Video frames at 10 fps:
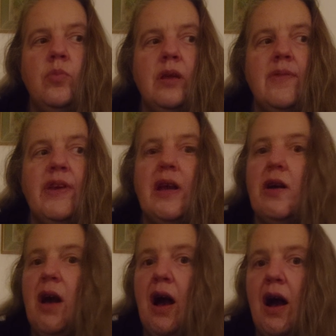giving our
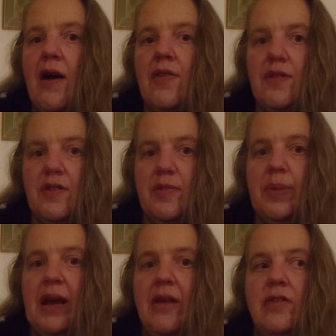heart the
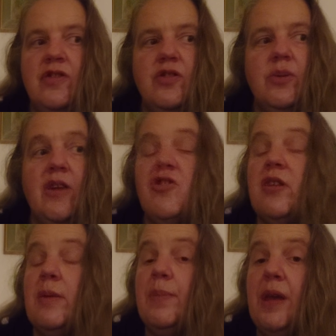space to
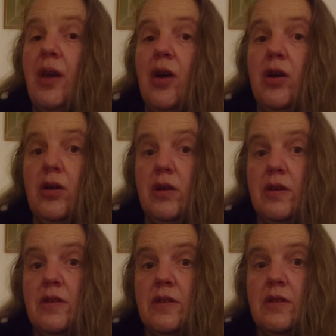actually be
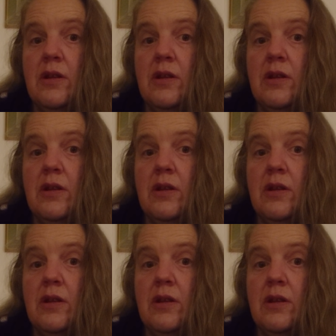heard,